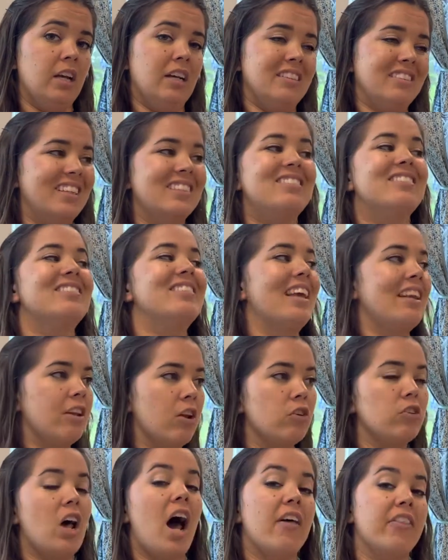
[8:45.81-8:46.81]
to
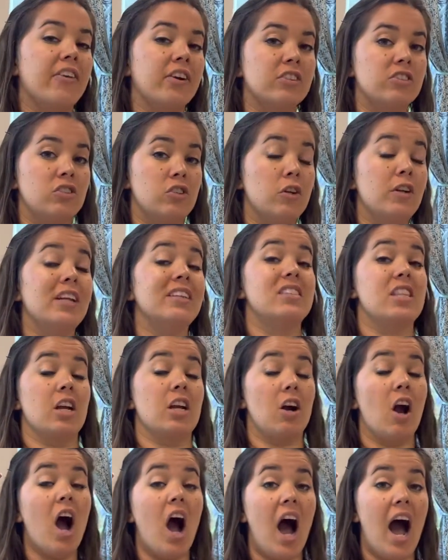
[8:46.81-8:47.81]
signal to other students they're
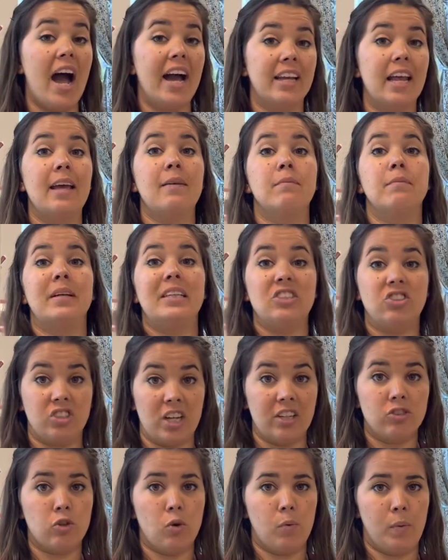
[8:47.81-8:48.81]
hot and be
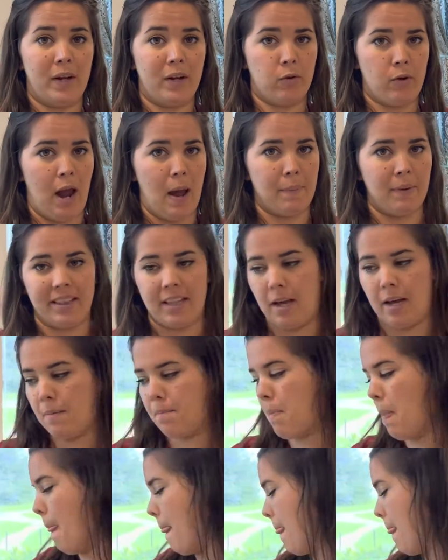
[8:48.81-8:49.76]
gentle when grabbing them.